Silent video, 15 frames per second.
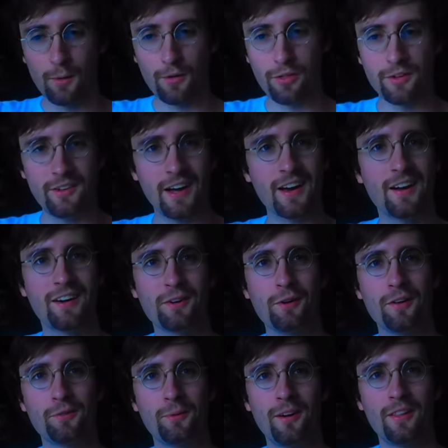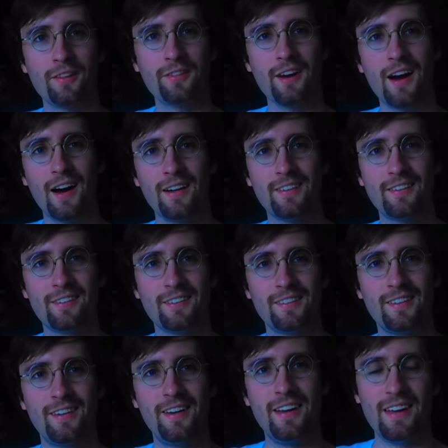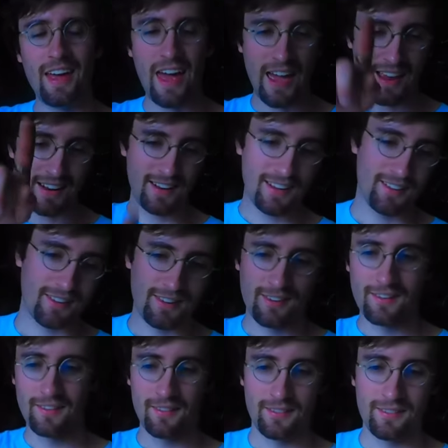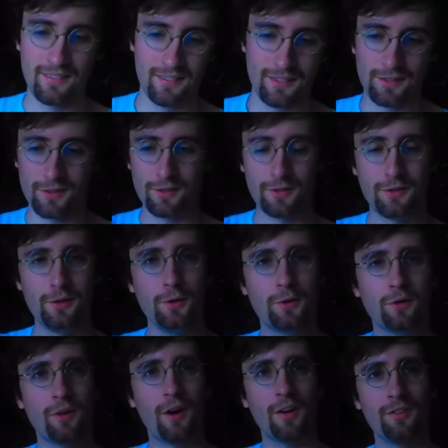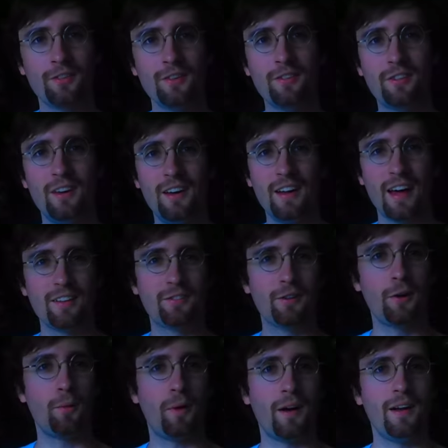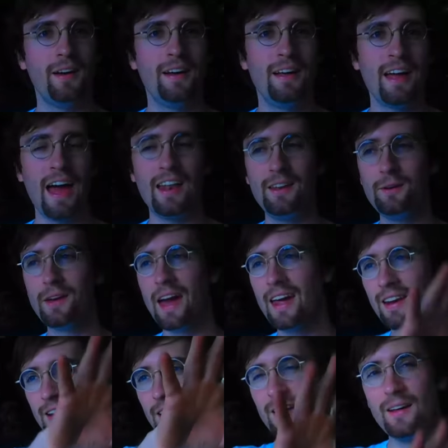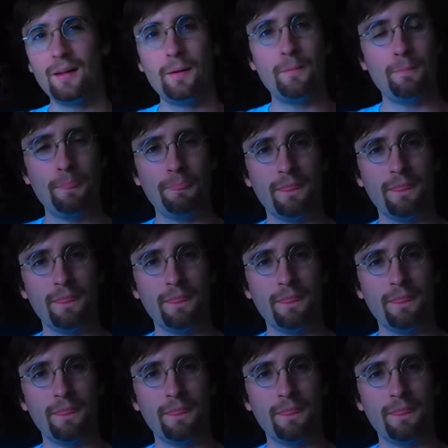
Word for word: with a tick across one of the sides. Eight is two crosses, and so on. And Can you, you do get, me a favor?